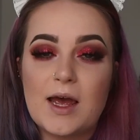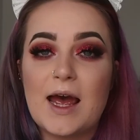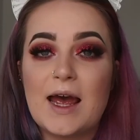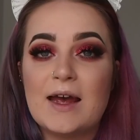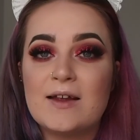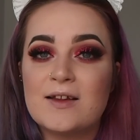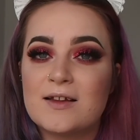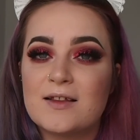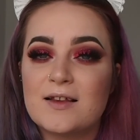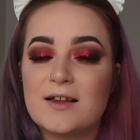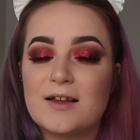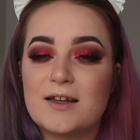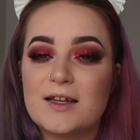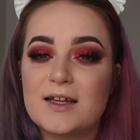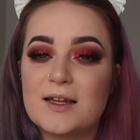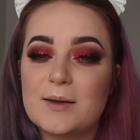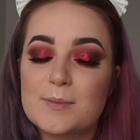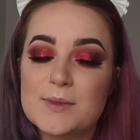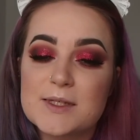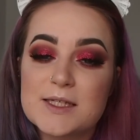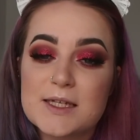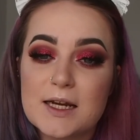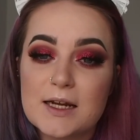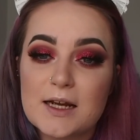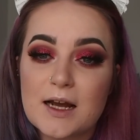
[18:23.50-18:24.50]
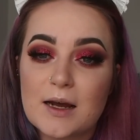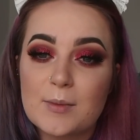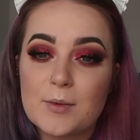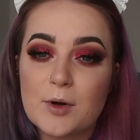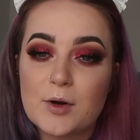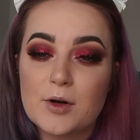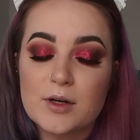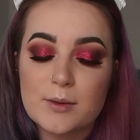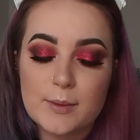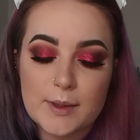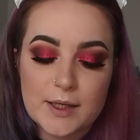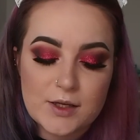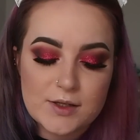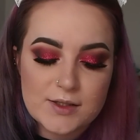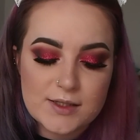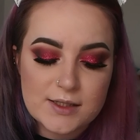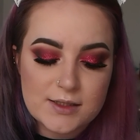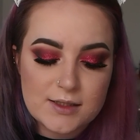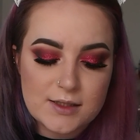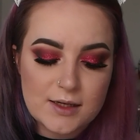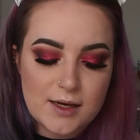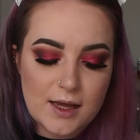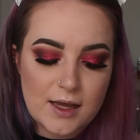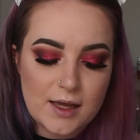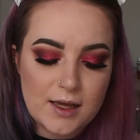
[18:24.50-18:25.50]
And then the lipstick I'm going to be using
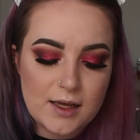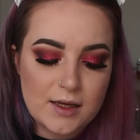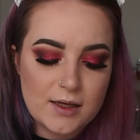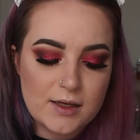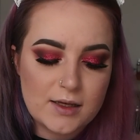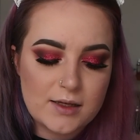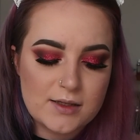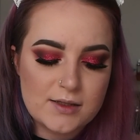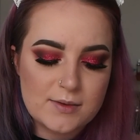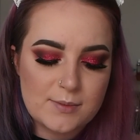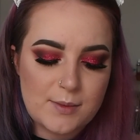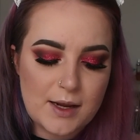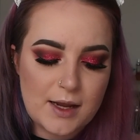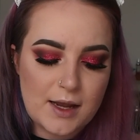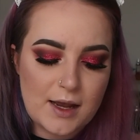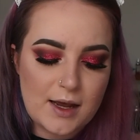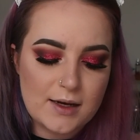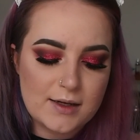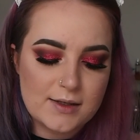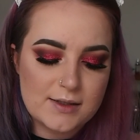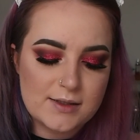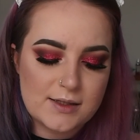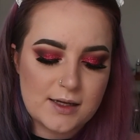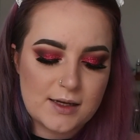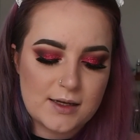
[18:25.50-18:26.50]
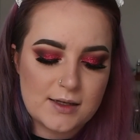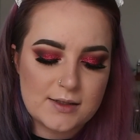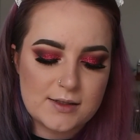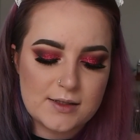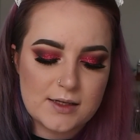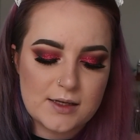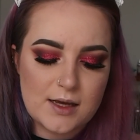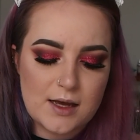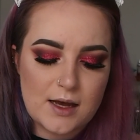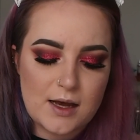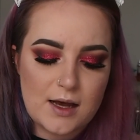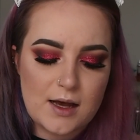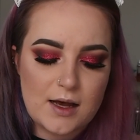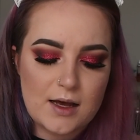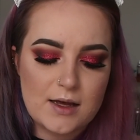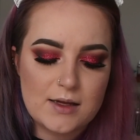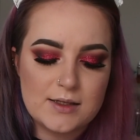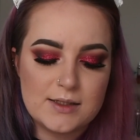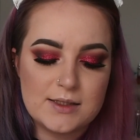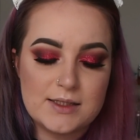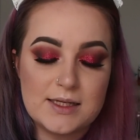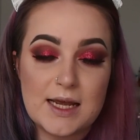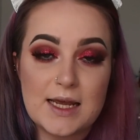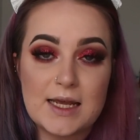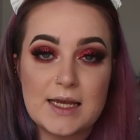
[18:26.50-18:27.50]
today is my Anastasia
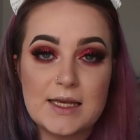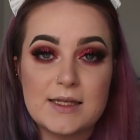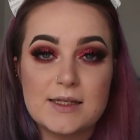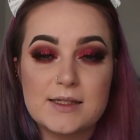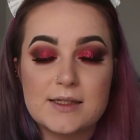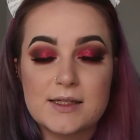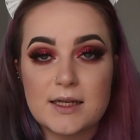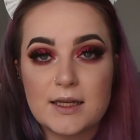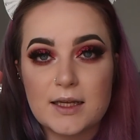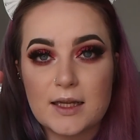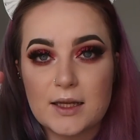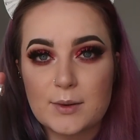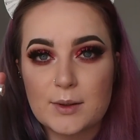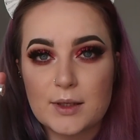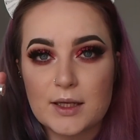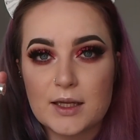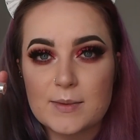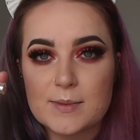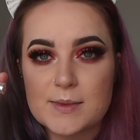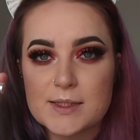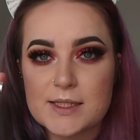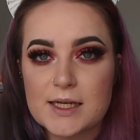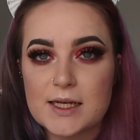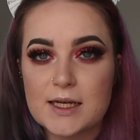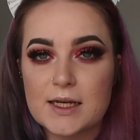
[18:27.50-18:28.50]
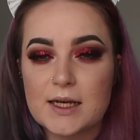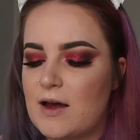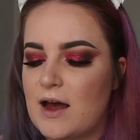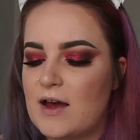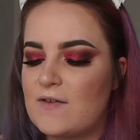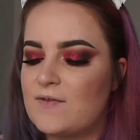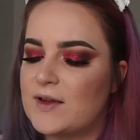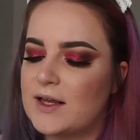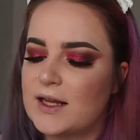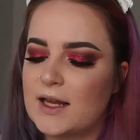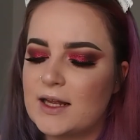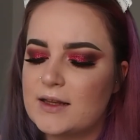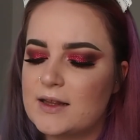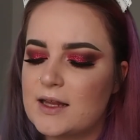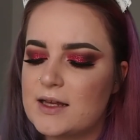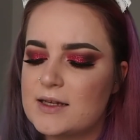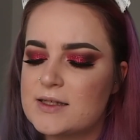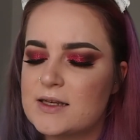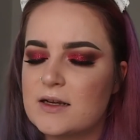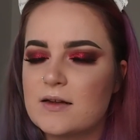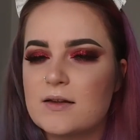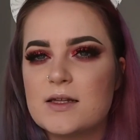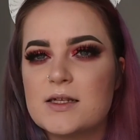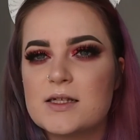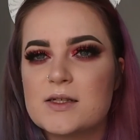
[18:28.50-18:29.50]
Dazed liquid lipstick. I feel like they
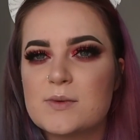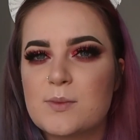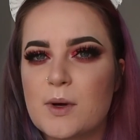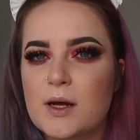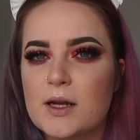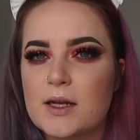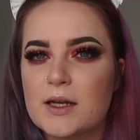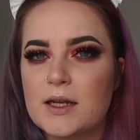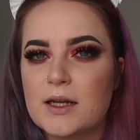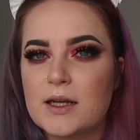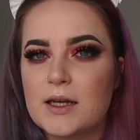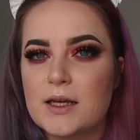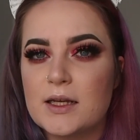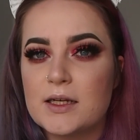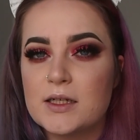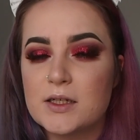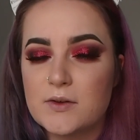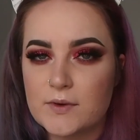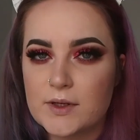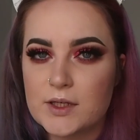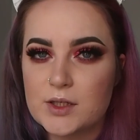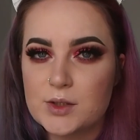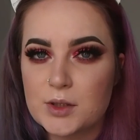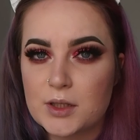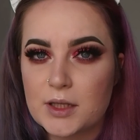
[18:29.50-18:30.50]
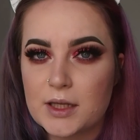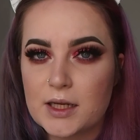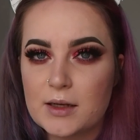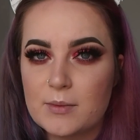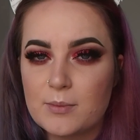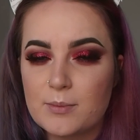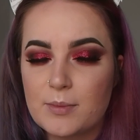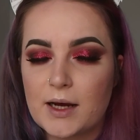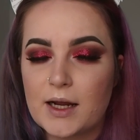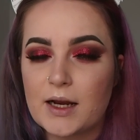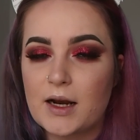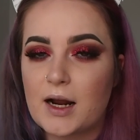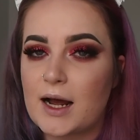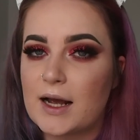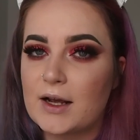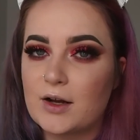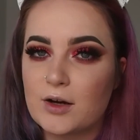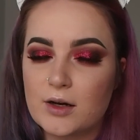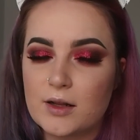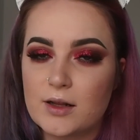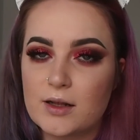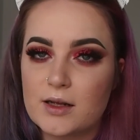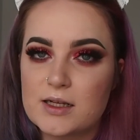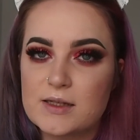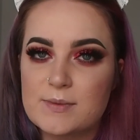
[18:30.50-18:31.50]
sell this one individually, but I got
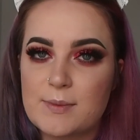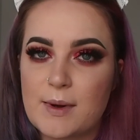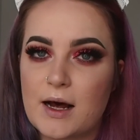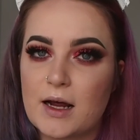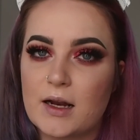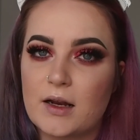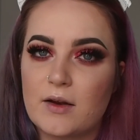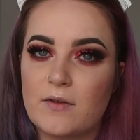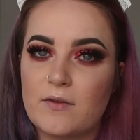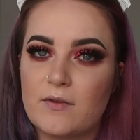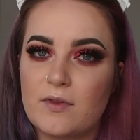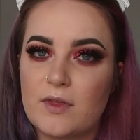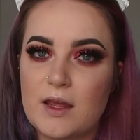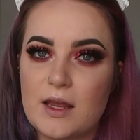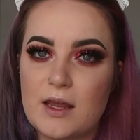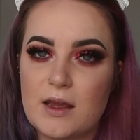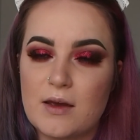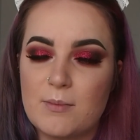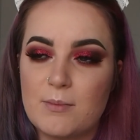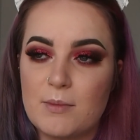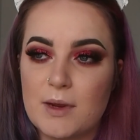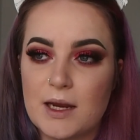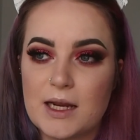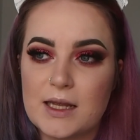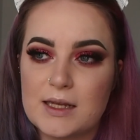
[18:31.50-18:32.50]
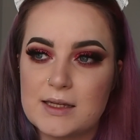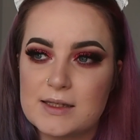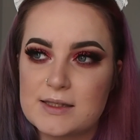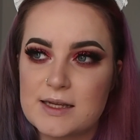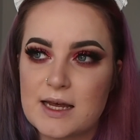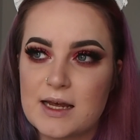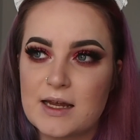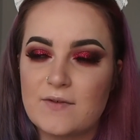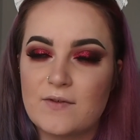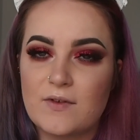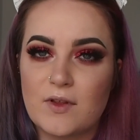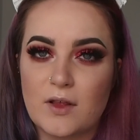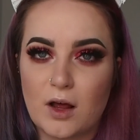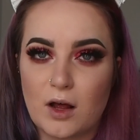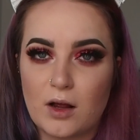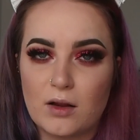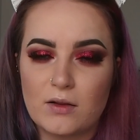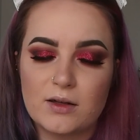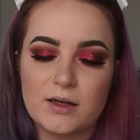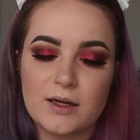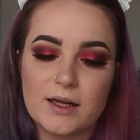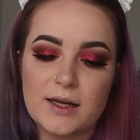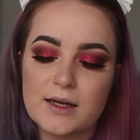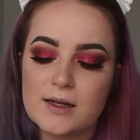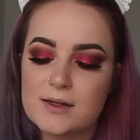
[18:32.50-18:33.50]
it as part of the mini set for the
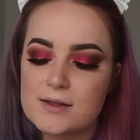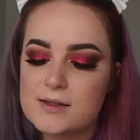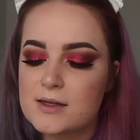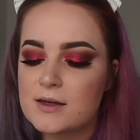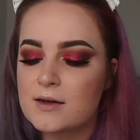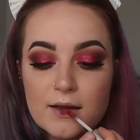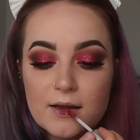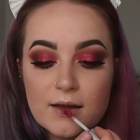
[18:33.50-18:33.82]
holidays.